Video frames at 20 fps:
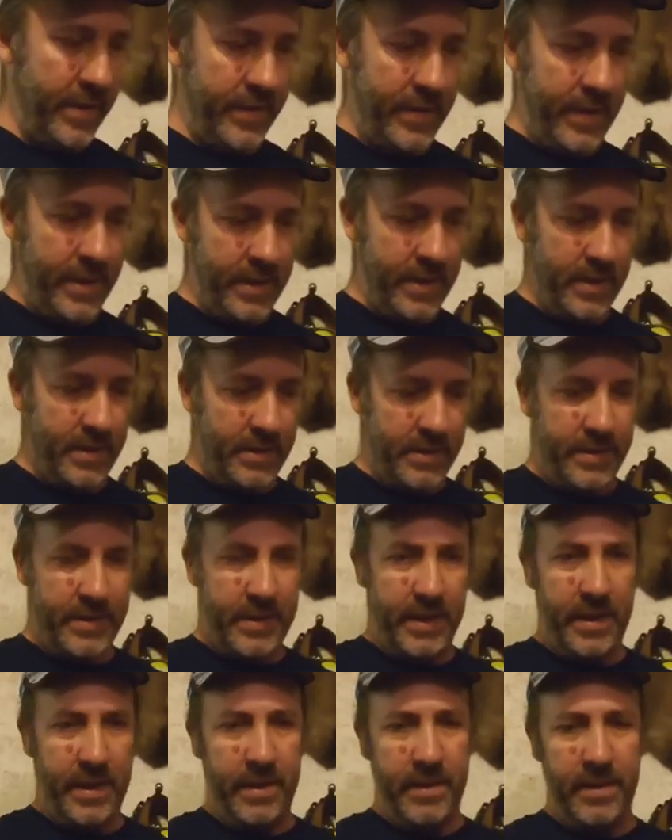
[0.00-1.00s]
That is
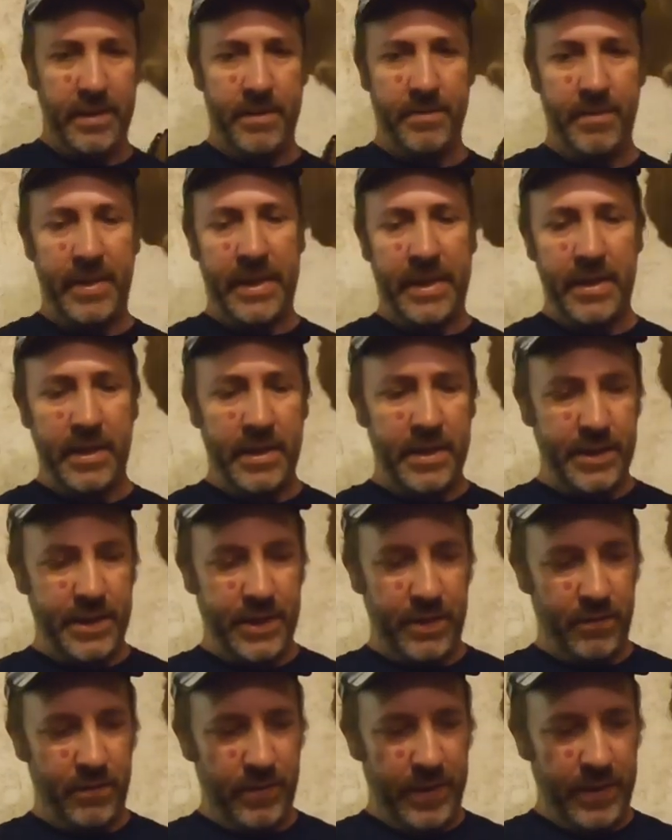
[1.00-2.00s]
that
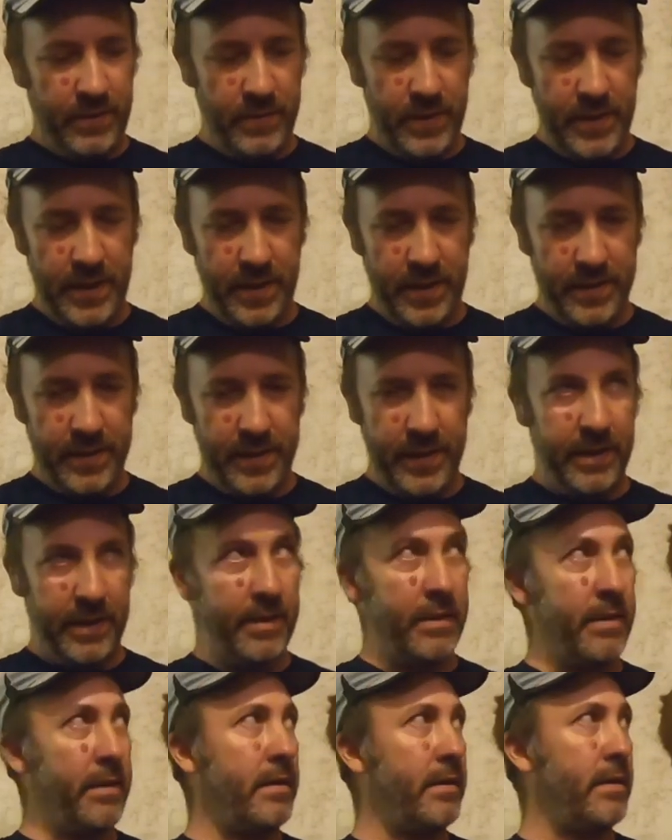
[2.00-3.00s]
because they're rear
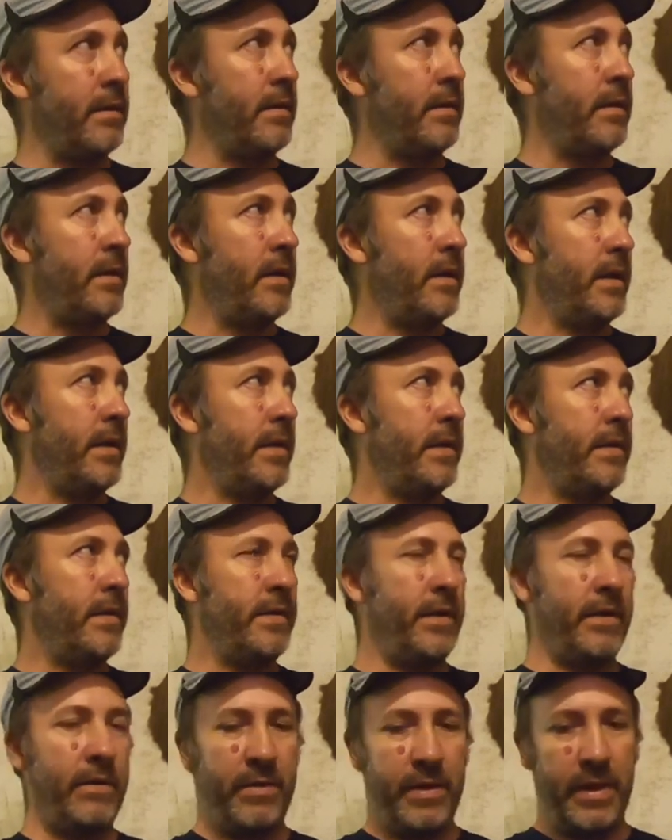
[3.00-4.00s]
locking,
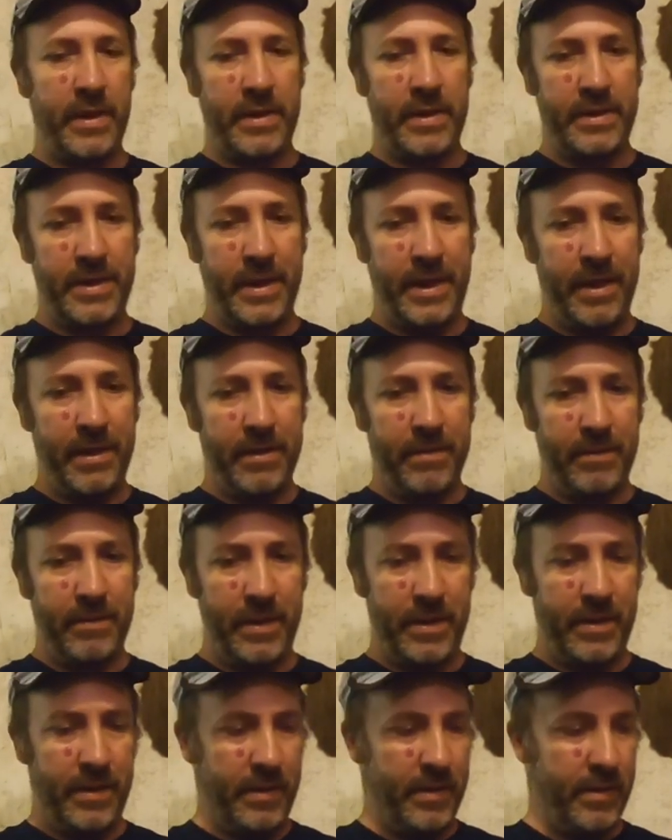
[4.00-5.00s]
they're not as
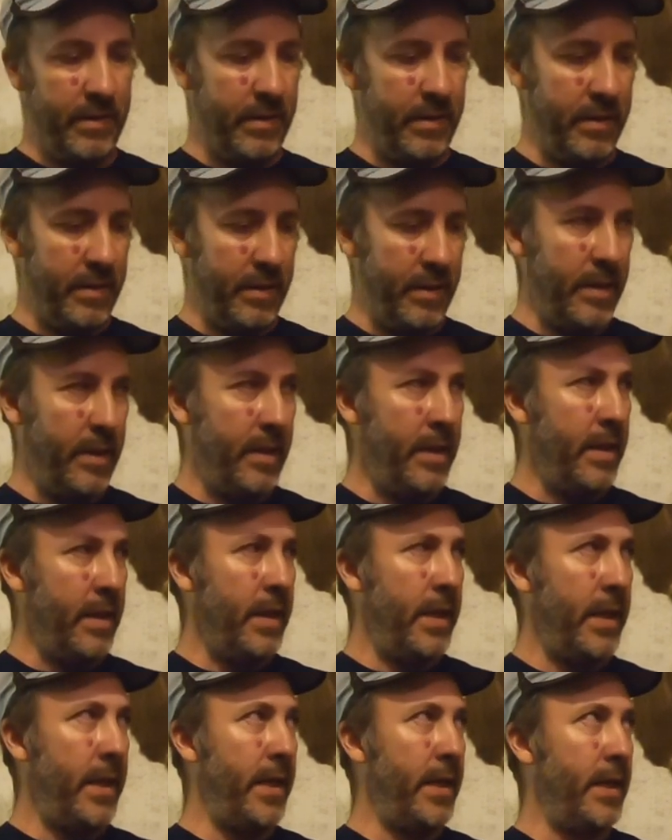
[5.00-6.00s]
accurate
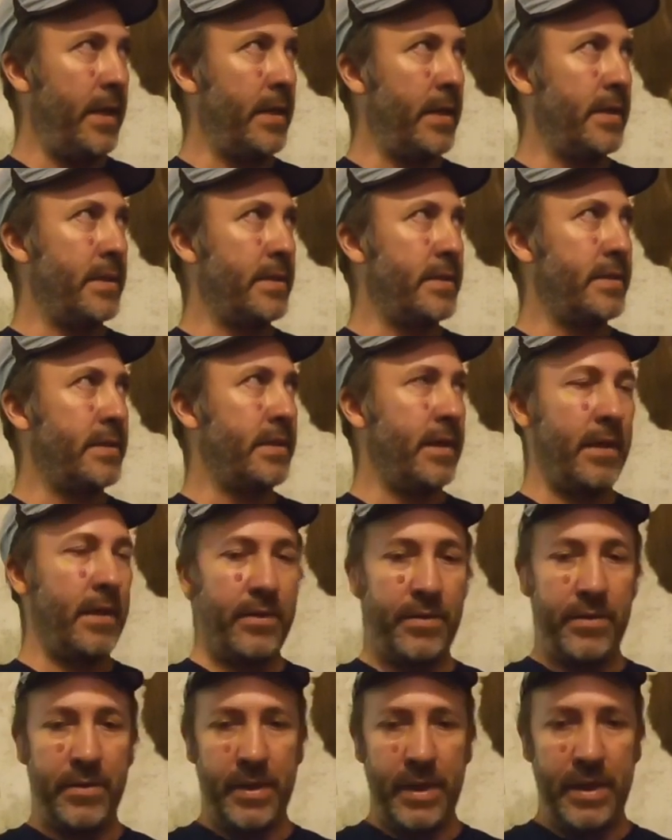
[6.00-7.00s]
as
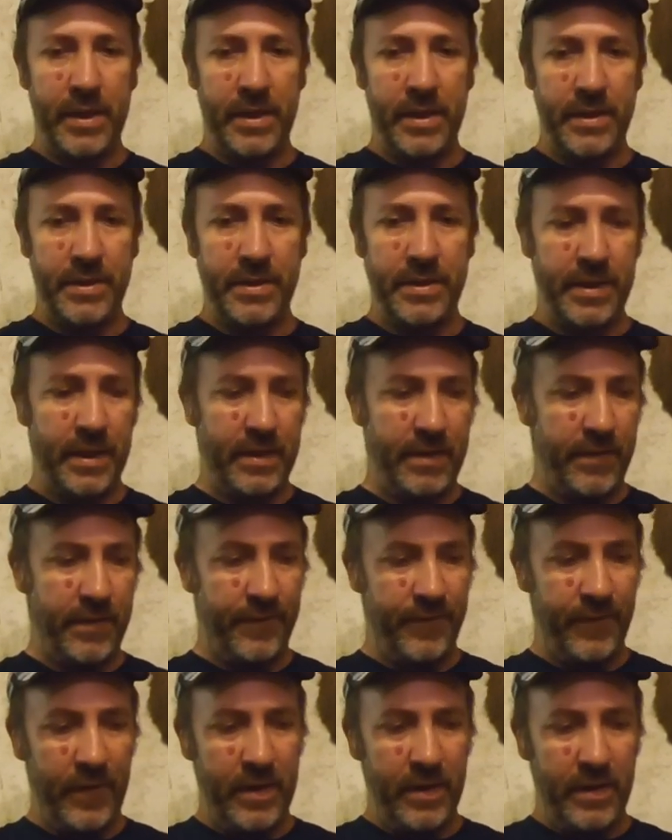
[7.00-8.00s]
other guns that are
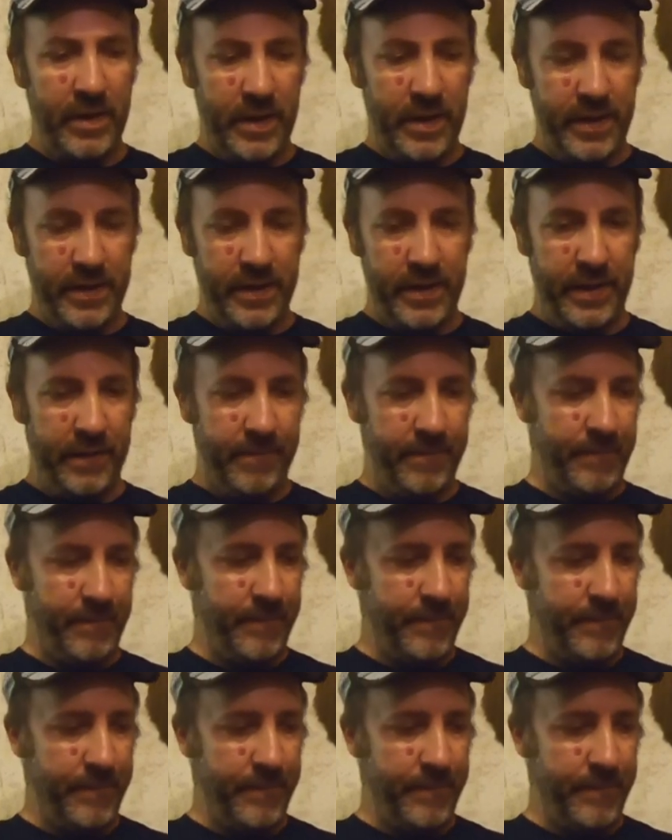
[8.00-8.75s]
front locking.